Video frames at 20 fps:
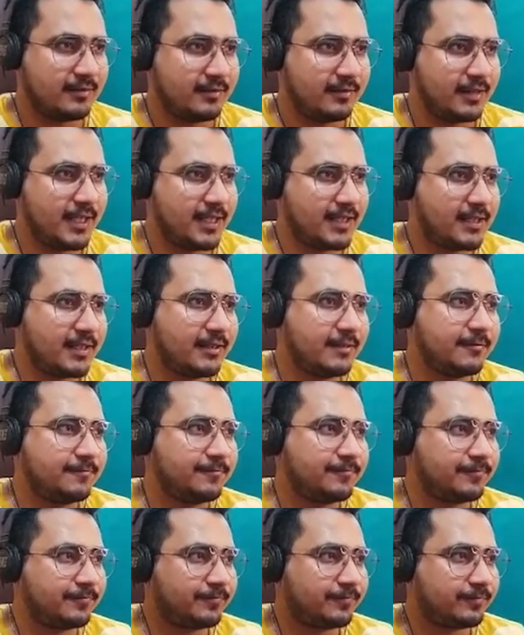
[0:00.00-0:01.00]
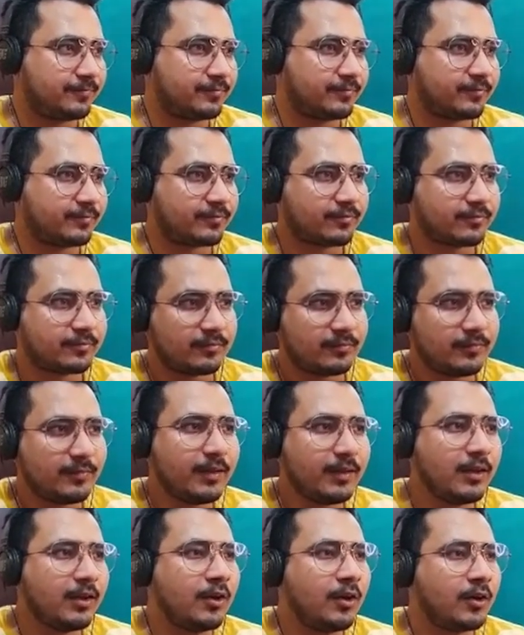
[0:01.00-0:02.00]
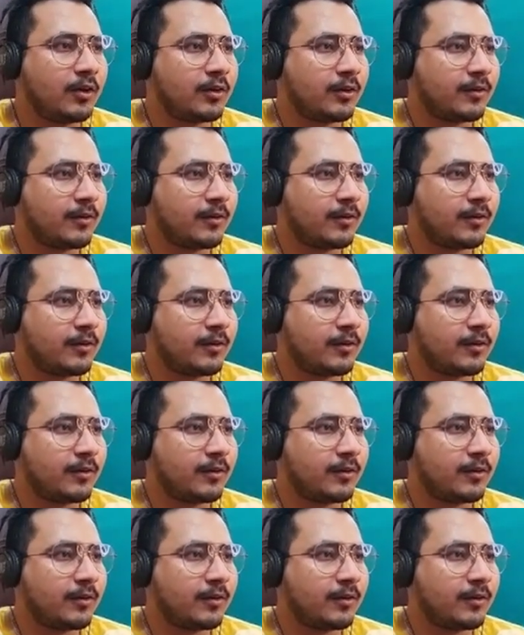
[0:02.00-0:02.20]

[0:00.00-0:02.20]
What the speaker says: right? Okay,